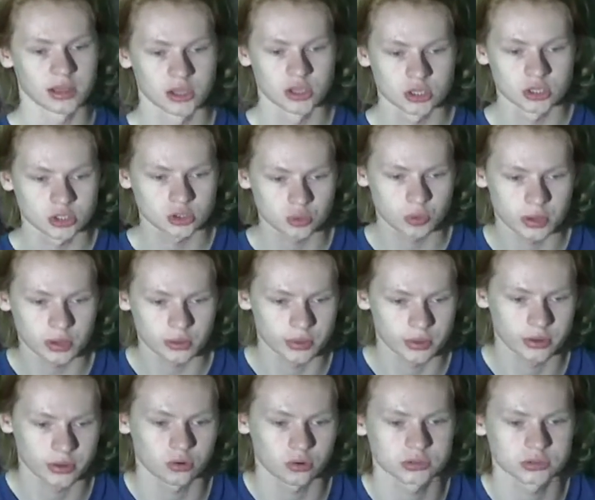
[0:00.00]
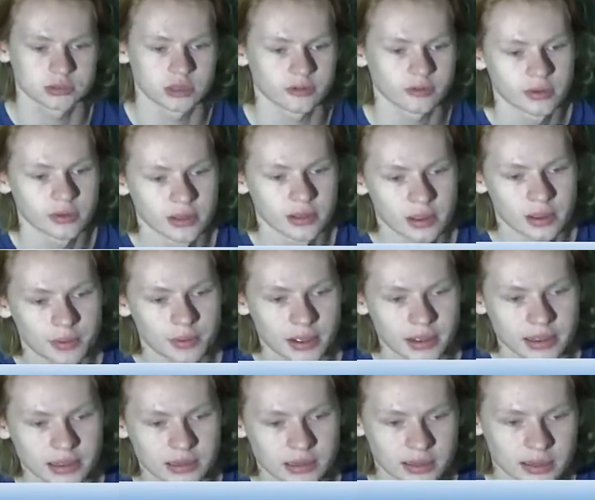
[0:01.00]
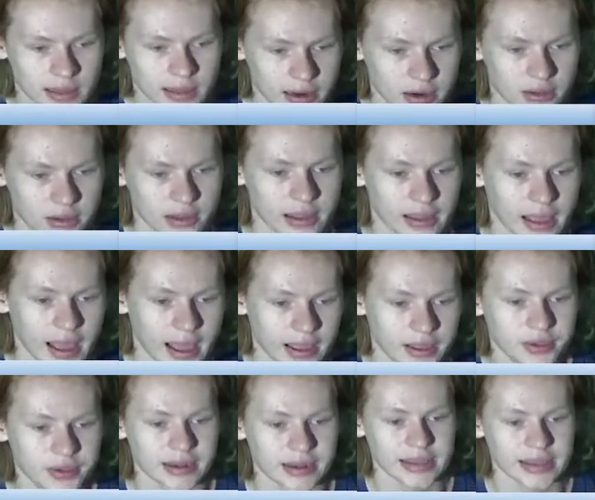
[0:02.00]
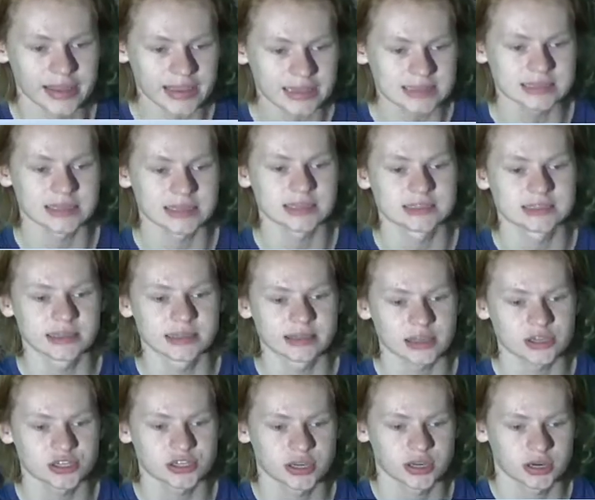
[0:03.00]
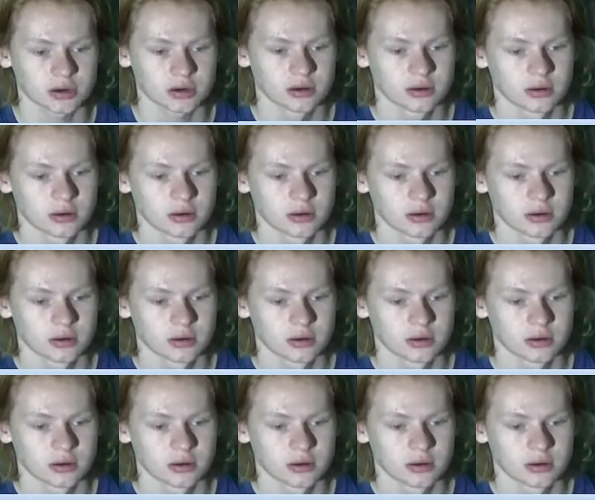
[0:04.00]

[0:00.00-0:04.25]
It's really, really cool stuff. But clearly, yeah, you can easily see that shear.